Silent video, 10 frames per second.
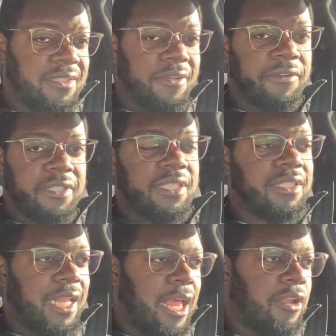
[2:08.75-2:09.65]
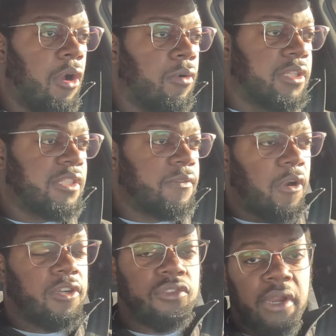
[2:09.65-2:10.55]
differences that I noticed as
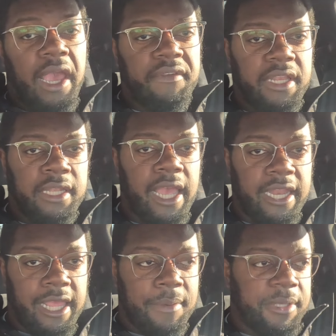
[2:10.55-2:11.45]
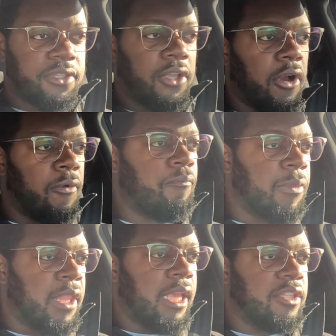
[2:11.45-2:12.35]
far as driving dynamics go
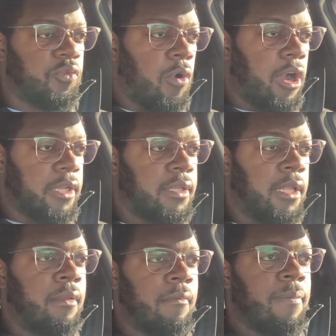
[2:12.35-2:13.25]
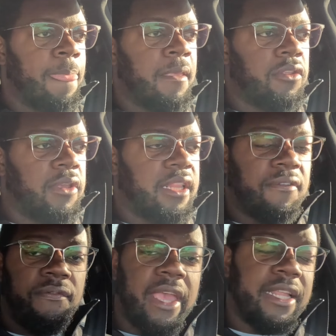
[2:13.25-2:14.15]
is, one, you got the
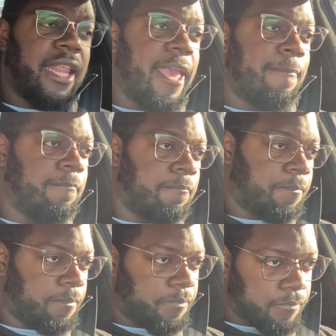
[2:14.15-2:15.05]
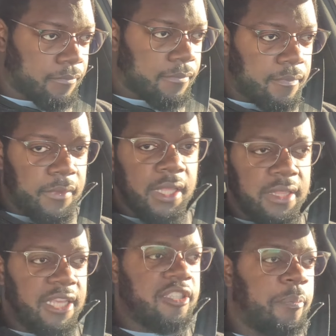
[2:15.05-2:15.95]
fact that
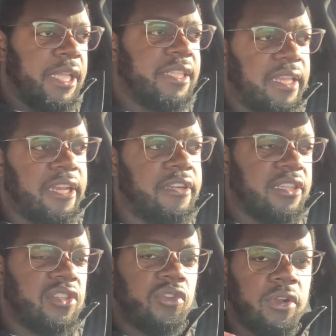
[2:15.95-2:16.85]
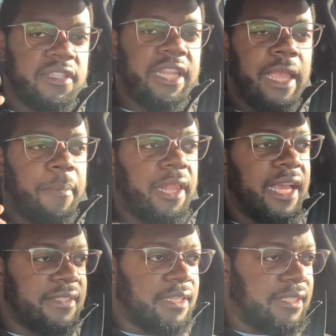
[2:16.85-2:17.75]
this piece here is sort of
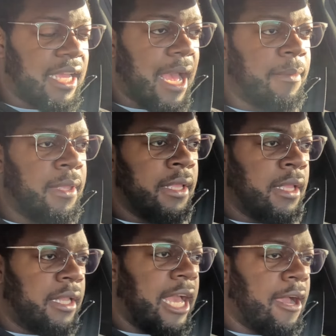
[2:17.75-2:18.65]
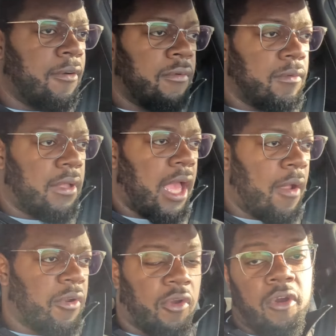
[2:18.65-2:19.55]
stabilizing the top. Now, I
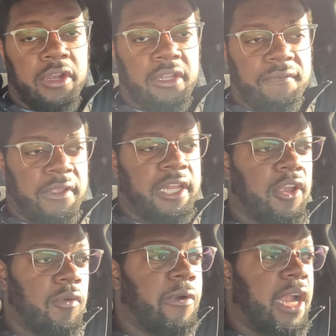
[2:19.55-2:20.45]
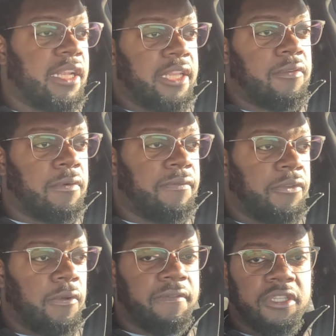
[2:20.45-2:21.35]
recorded a video where I did a
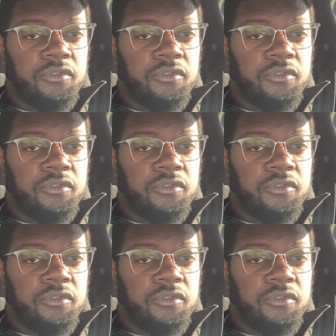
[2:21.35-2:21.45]
review of this